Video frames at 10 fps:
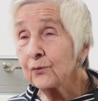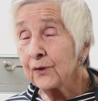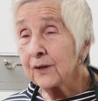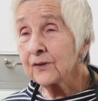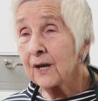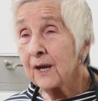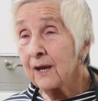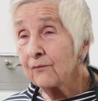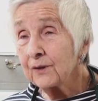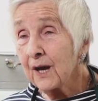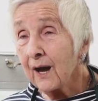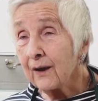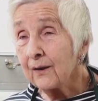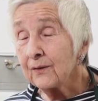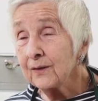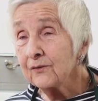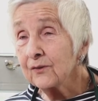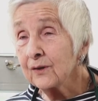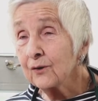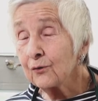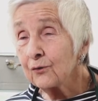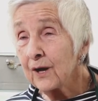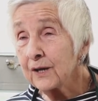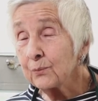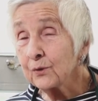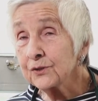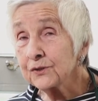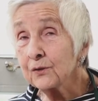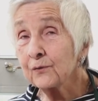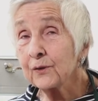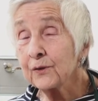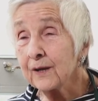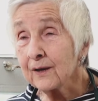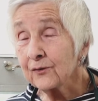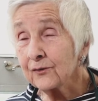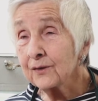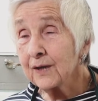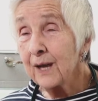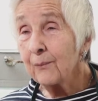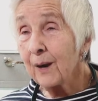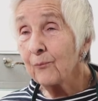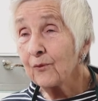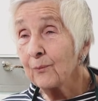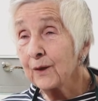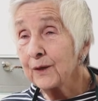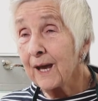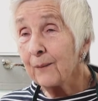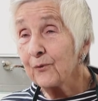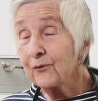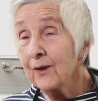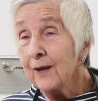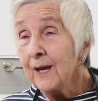things I'd ever done, these incredible silver things that came up from the depths.